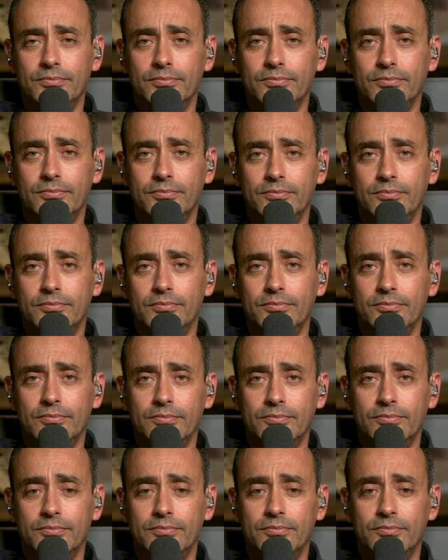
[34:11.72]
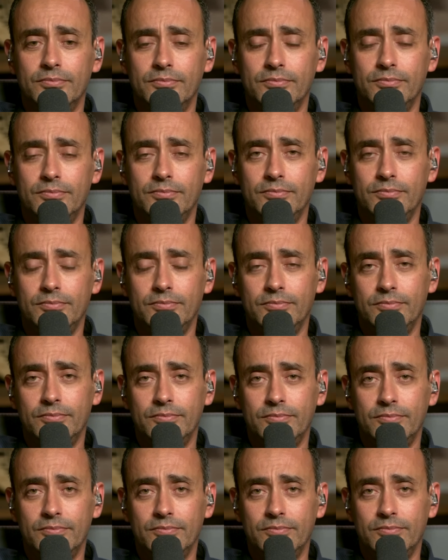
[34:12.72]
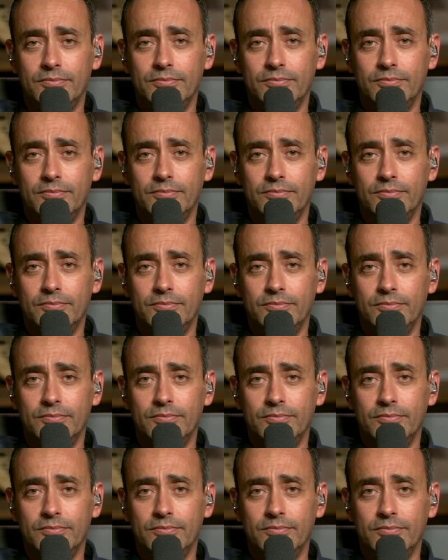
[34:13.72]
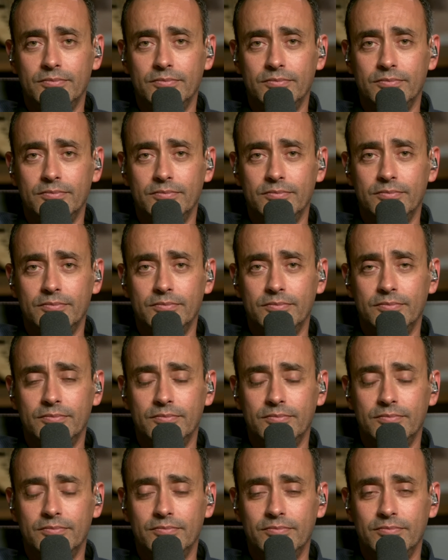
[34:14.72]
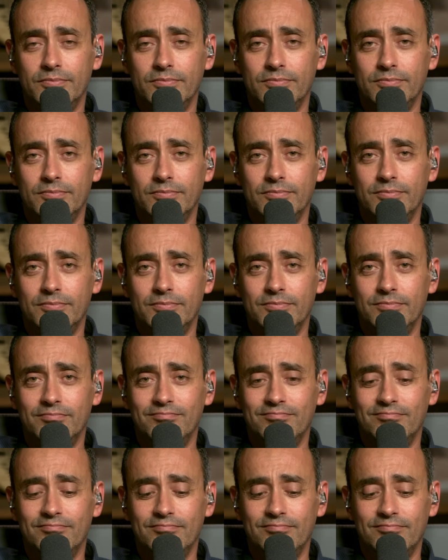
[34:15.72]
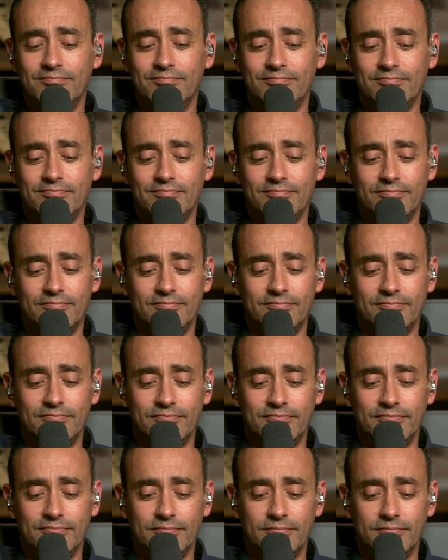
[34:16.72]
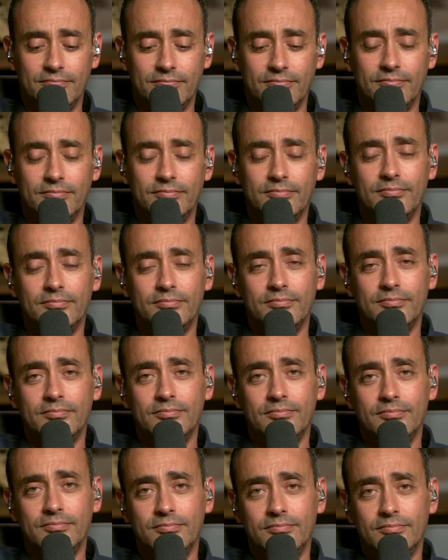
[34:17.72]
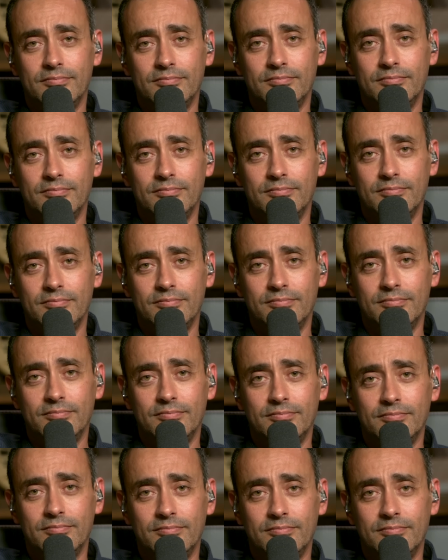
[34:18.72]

The person shown says nothing.